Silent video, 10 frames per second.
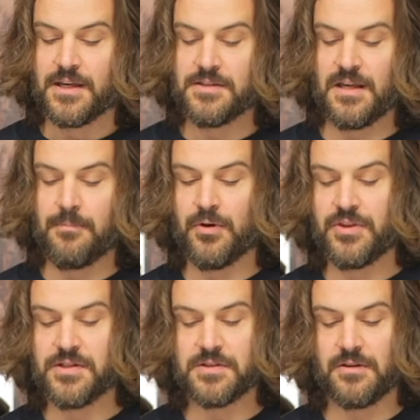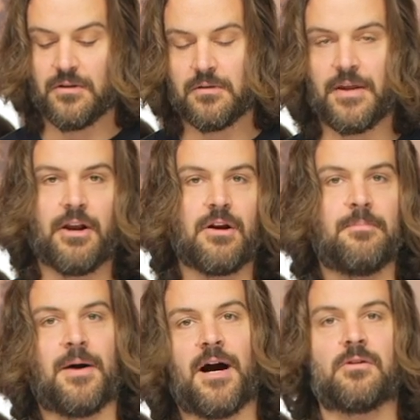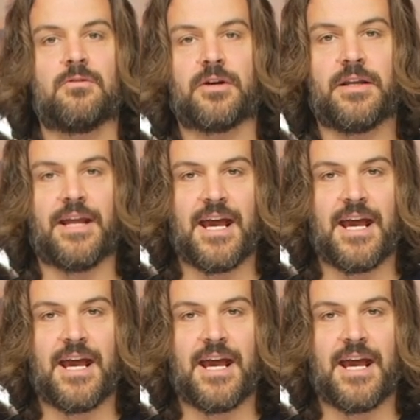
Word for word: is they put this little Harry Potter looking